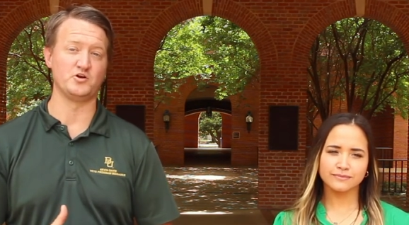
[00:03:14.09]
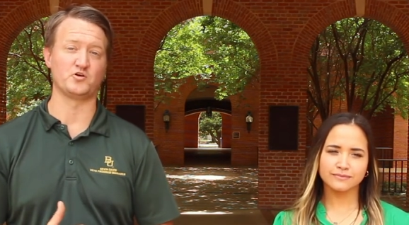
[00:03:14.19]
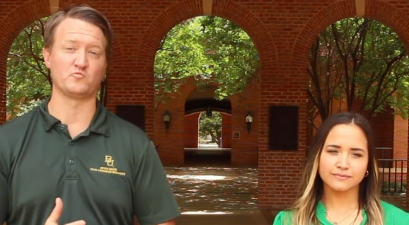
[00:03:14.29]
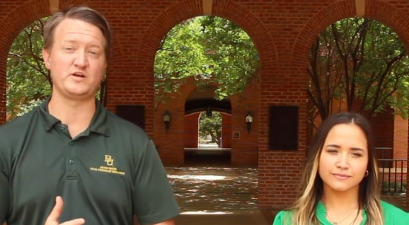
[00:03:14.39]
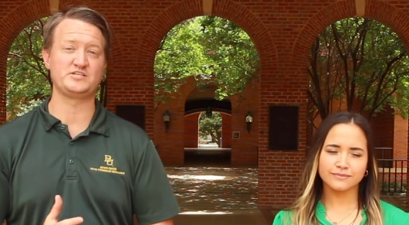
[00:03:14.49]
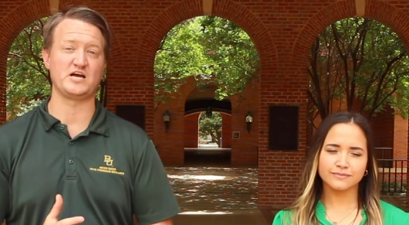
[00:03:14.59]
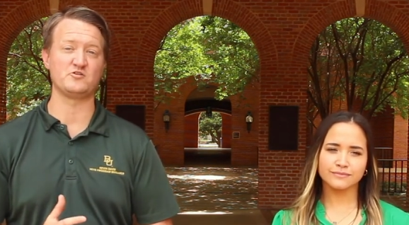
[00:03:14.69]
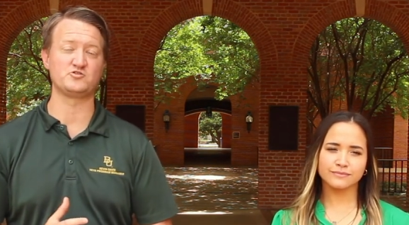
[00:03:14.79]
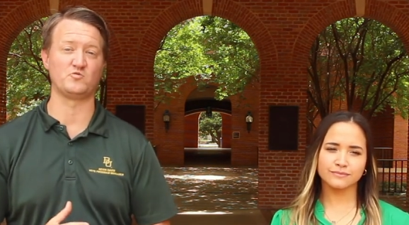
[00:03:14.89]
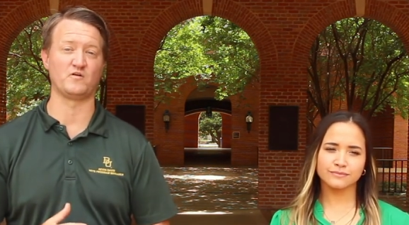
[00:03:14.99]
Speaker 1: you can reach
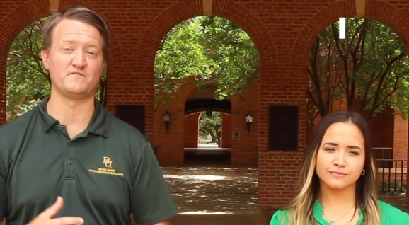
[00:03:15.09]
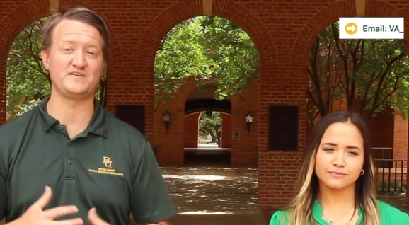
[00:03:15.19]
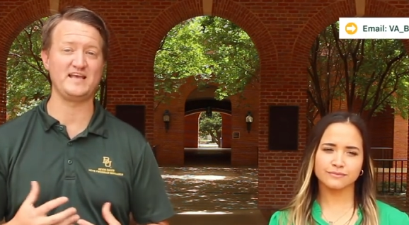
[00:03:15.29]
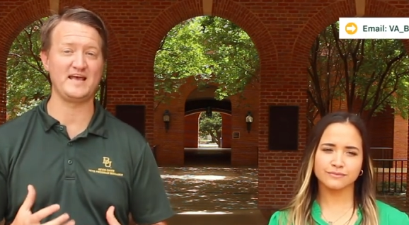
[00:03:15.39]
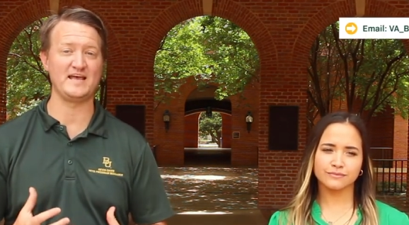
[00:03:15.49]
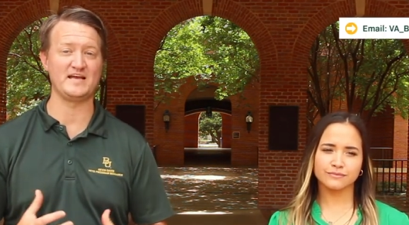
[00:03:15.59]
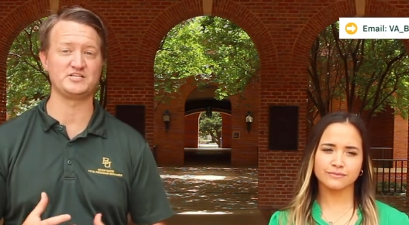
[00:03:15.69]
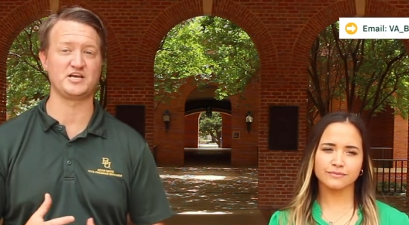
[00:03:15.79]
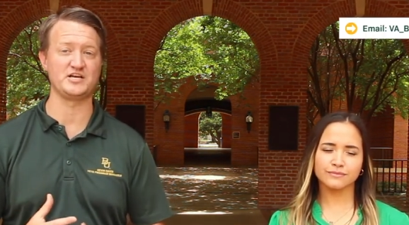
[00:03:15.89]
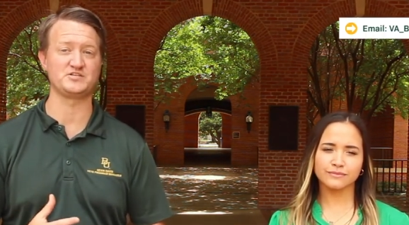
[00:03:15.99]
out to our VA
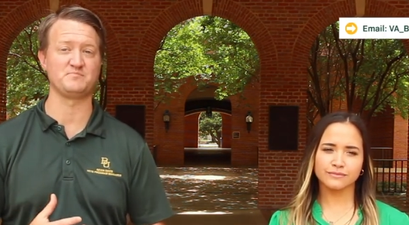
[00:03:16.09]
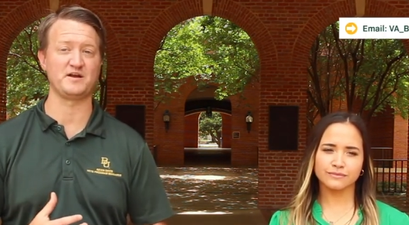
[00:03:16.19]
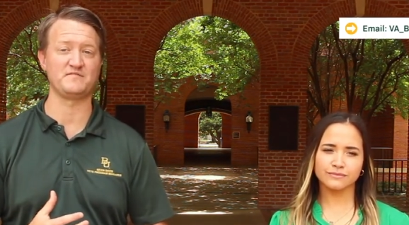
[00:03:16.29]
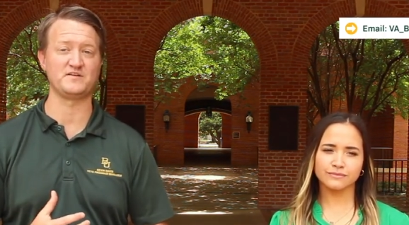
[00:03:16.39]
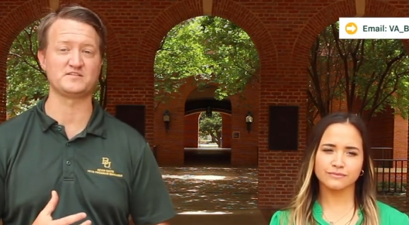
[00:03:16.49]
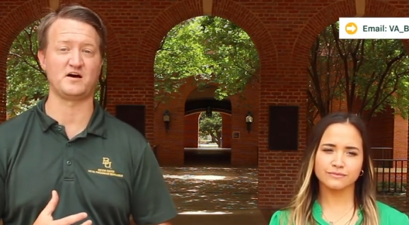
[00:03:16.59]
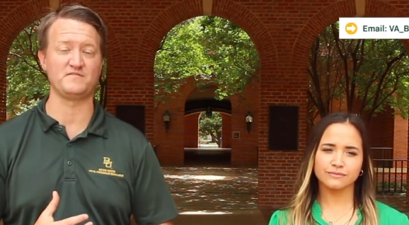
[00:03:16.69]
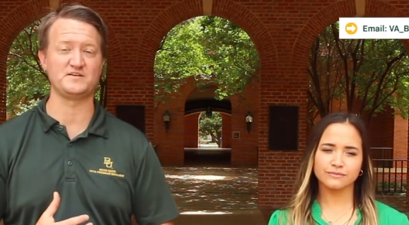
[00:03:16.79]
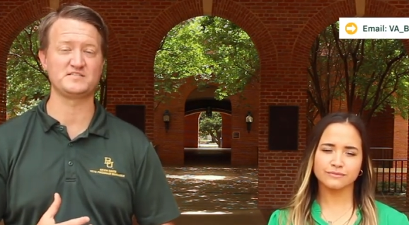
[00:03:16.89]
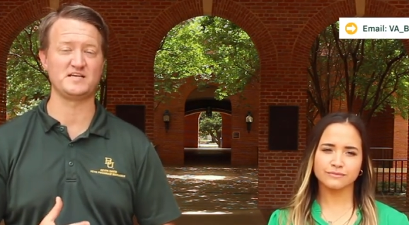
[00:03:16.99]
Education Benefits
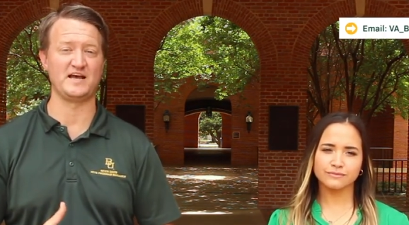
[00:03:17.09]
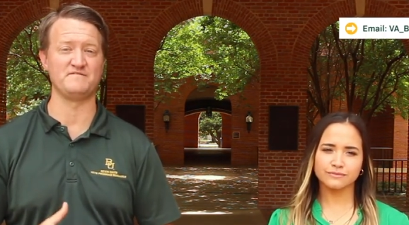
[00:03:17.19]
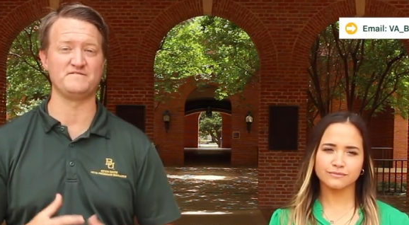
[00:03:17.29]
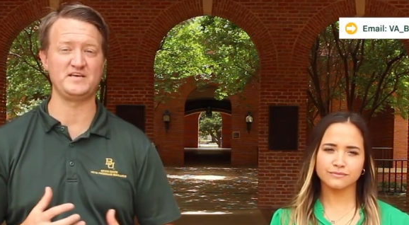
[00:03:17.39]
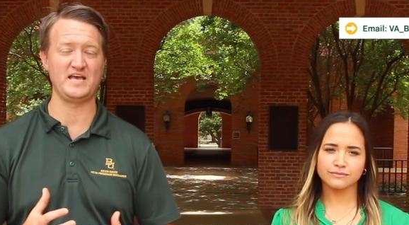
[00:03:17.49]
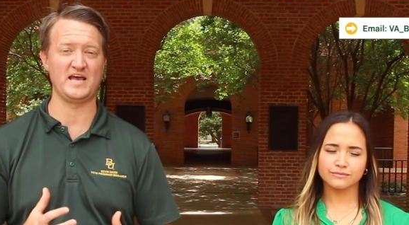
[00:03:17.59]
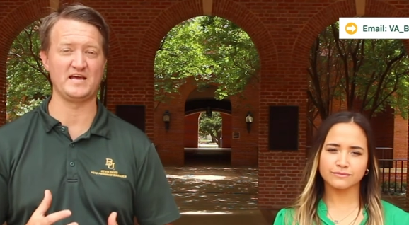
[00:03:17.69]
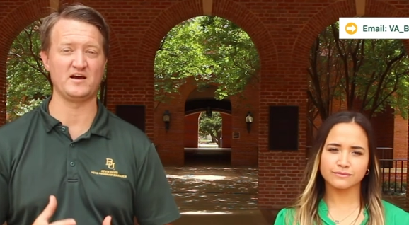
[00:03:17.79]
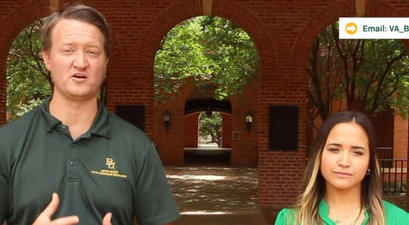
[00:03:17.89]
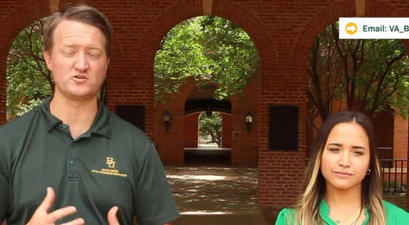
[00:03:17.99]
Office at
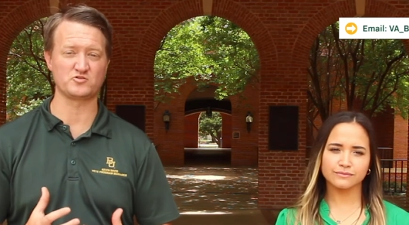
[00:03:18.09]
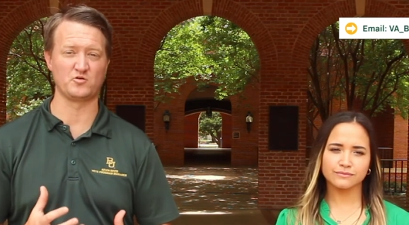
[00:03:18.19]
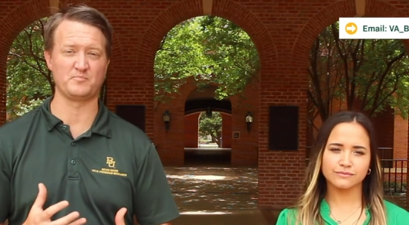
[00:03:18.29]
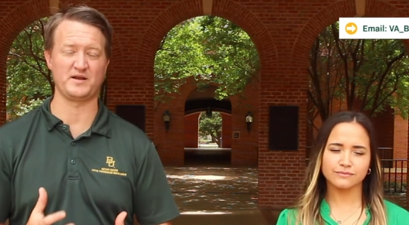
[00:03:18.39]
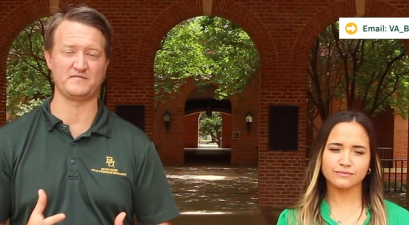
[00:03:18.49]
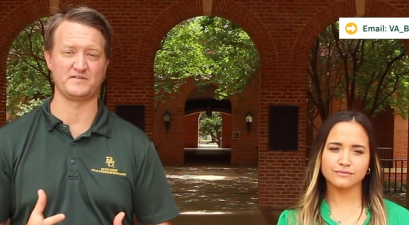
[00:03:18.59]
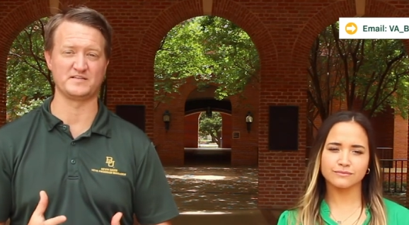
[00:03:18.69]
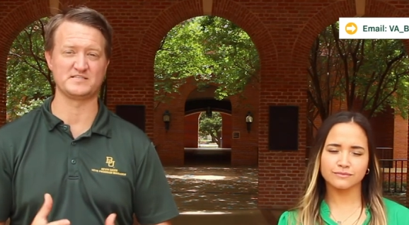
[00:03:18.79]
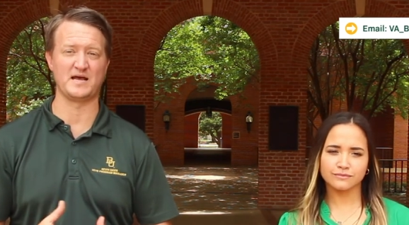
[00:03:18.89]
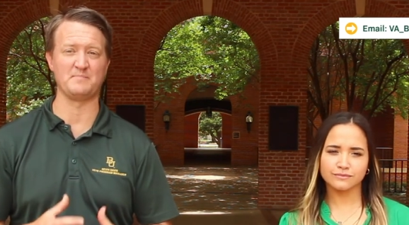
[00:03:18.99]
va underscore
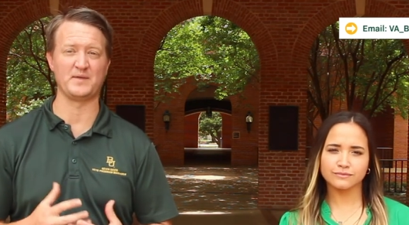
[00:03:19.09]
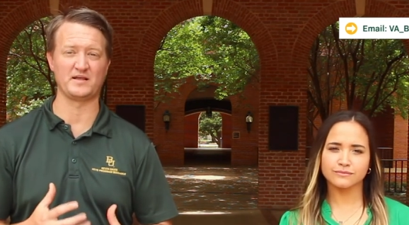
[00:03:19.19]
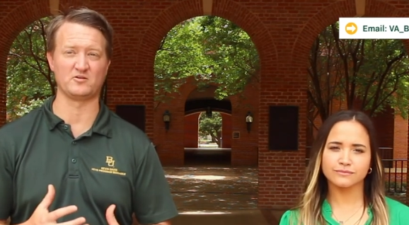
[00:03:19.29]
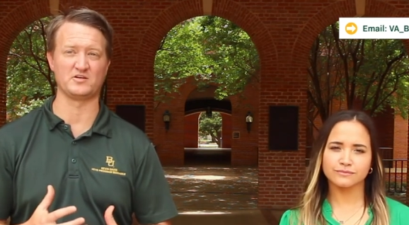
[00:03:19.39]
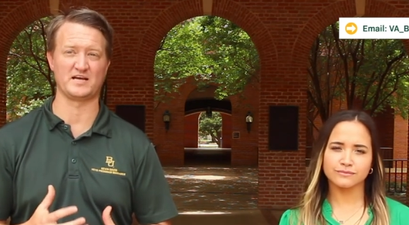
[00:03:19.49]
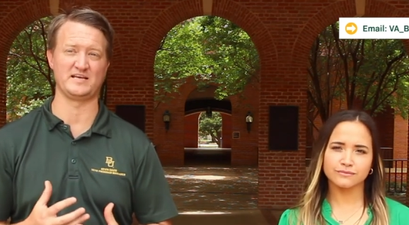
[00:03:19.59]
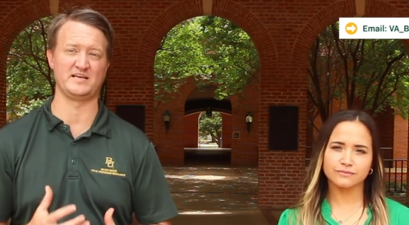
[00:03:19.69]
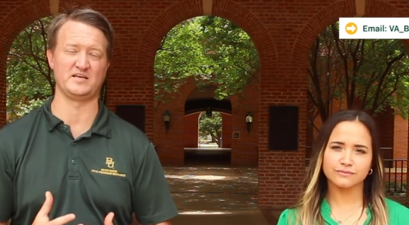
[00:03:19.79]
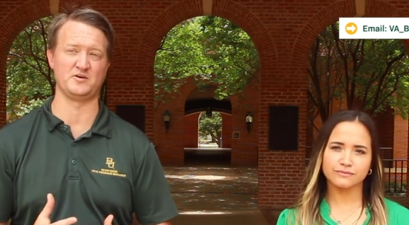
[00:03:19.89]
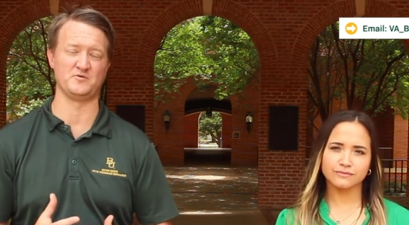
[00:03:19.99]
benefits at
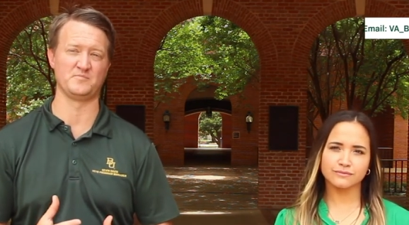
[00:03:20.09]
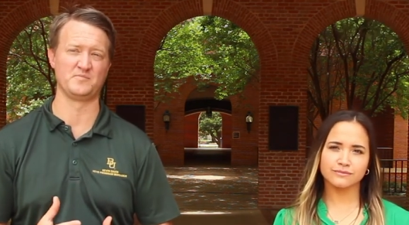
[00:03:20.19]
baylor.edu.